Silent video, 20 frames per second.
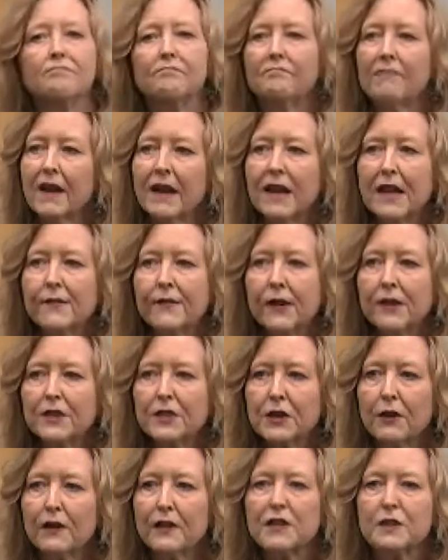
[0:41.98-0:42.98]
Many of
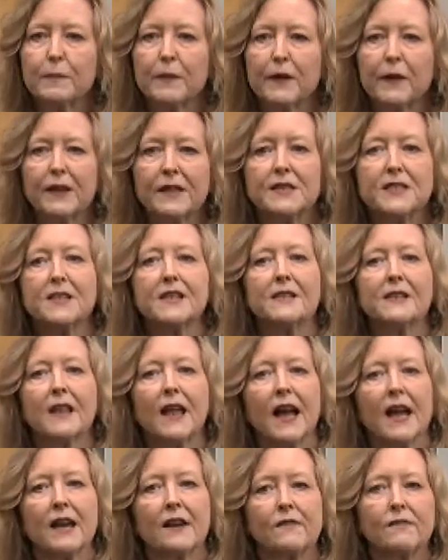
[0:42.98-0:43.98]
us are experiencing a
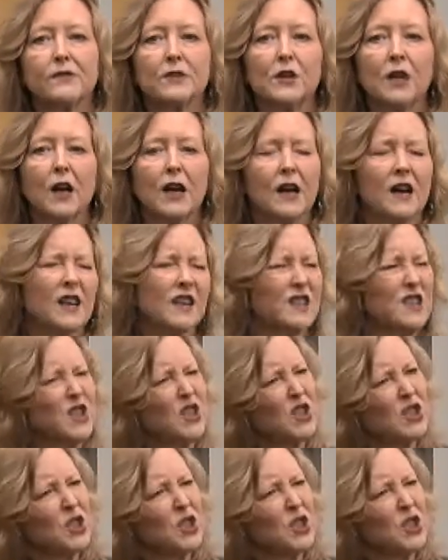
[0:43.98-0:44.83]
lot of